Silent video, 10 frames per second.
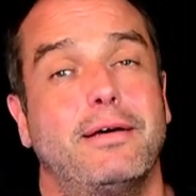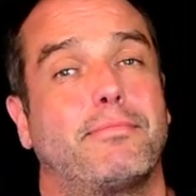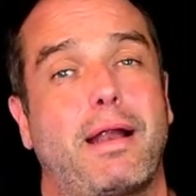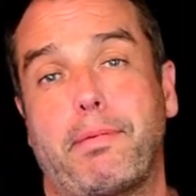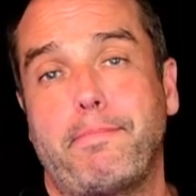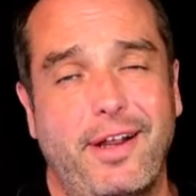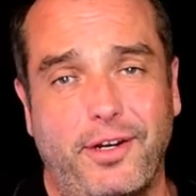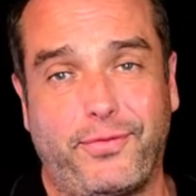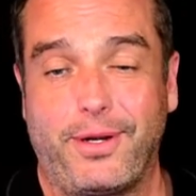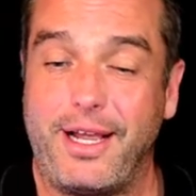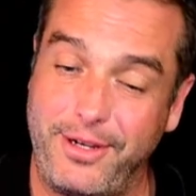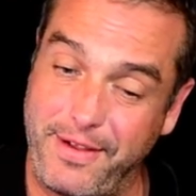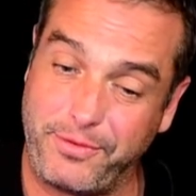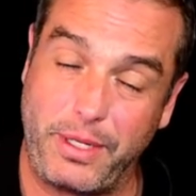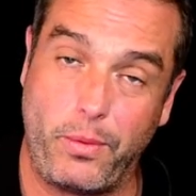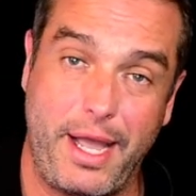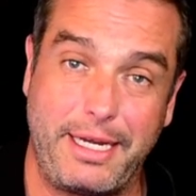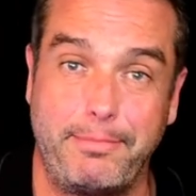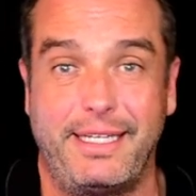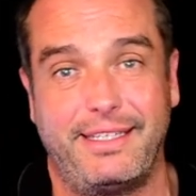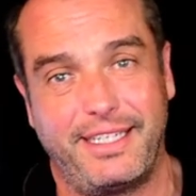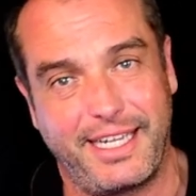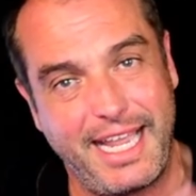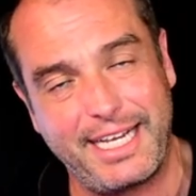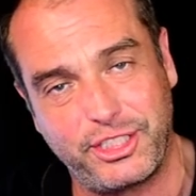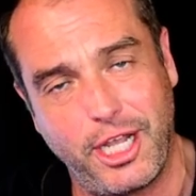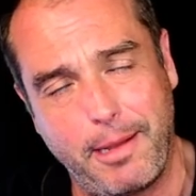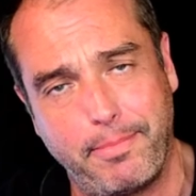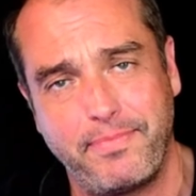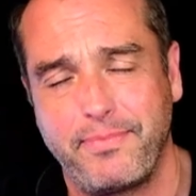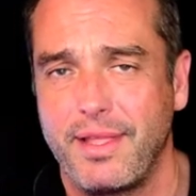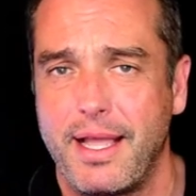But I'm prepared for it. I know you have to rewind a bit and then you catch up,